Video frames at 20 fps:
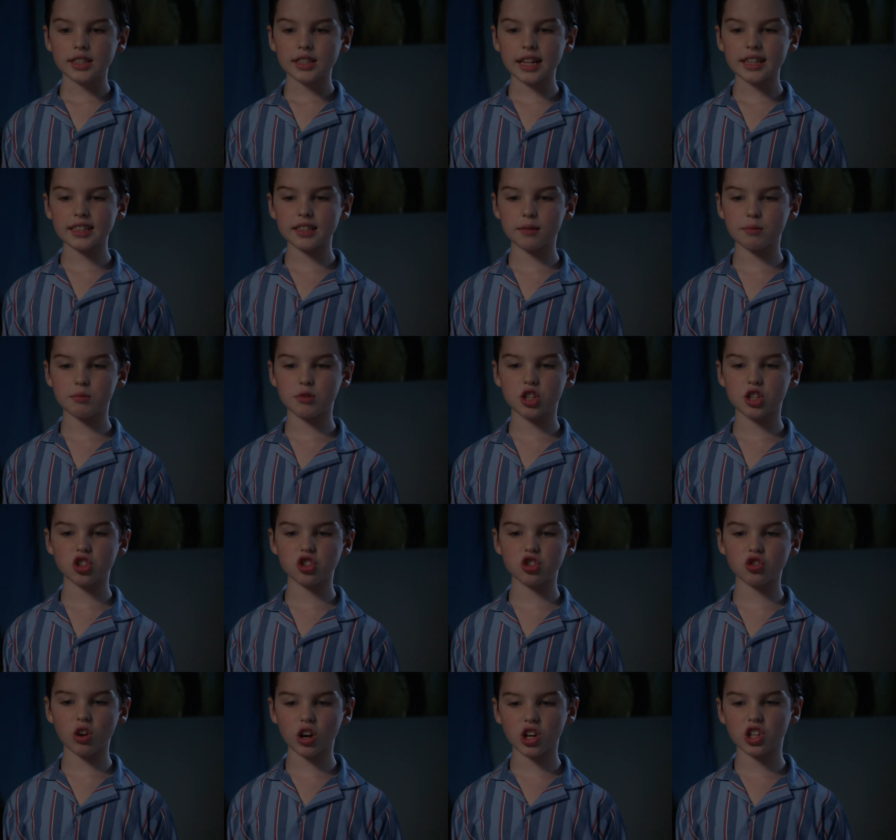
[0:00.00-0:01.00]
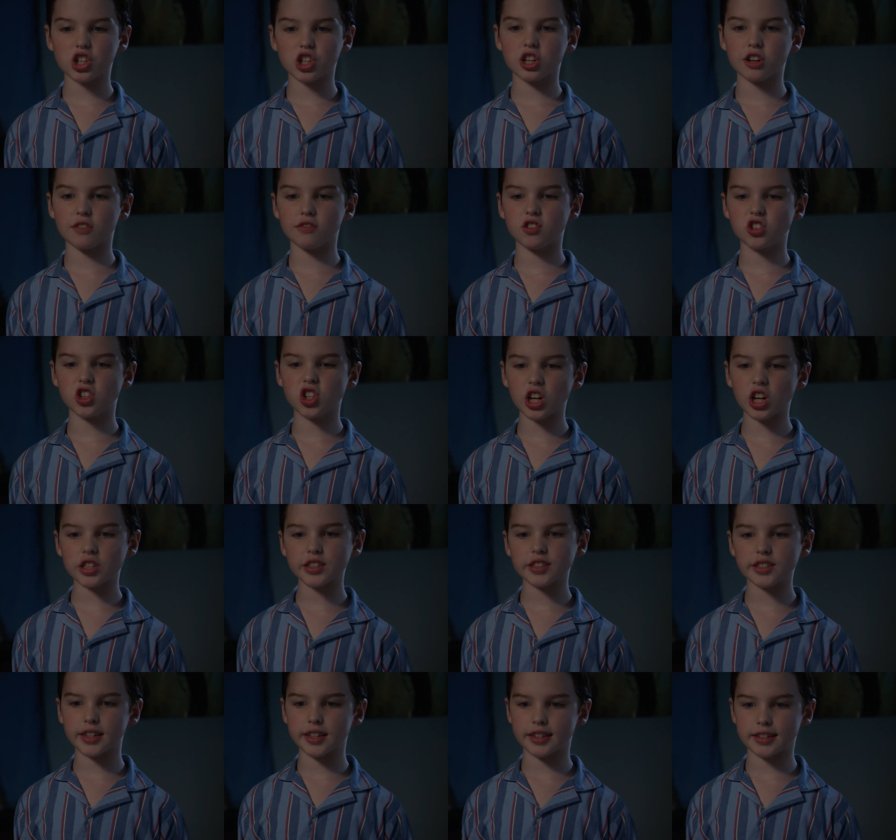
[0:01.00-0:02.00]
That's obstruction of
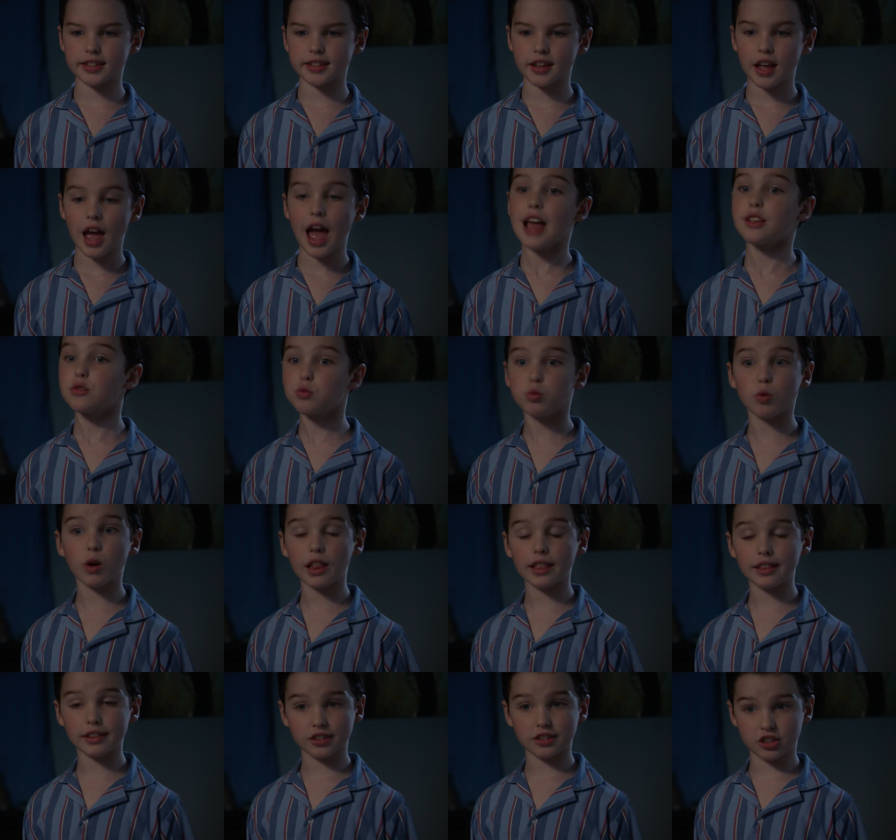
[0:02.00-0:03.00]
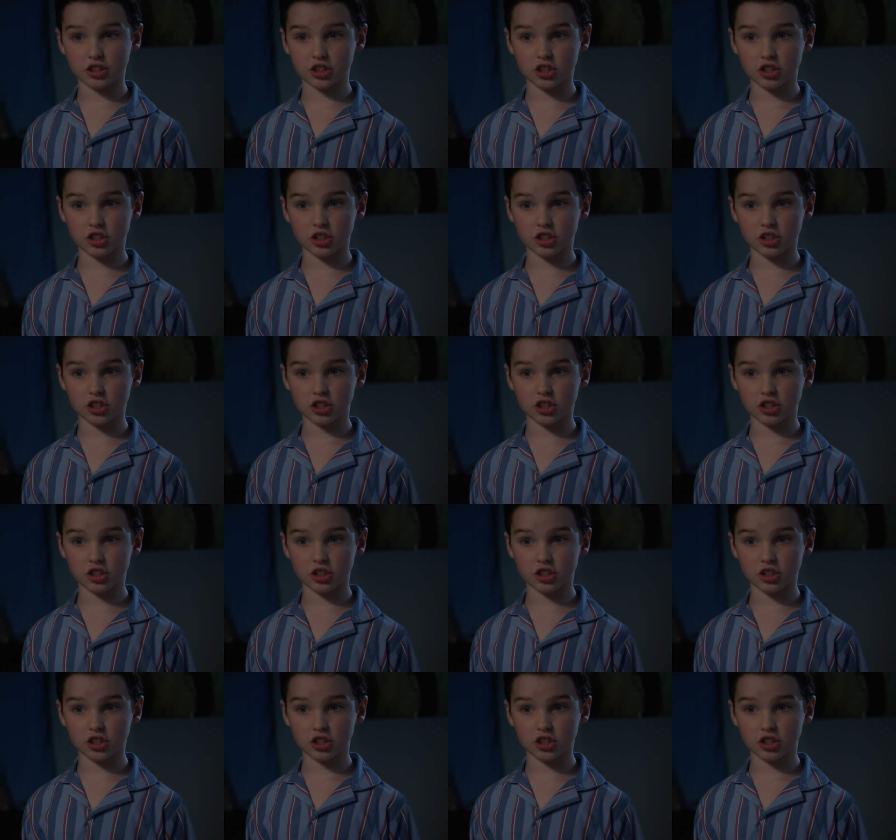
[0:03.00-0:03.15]
justice, as well as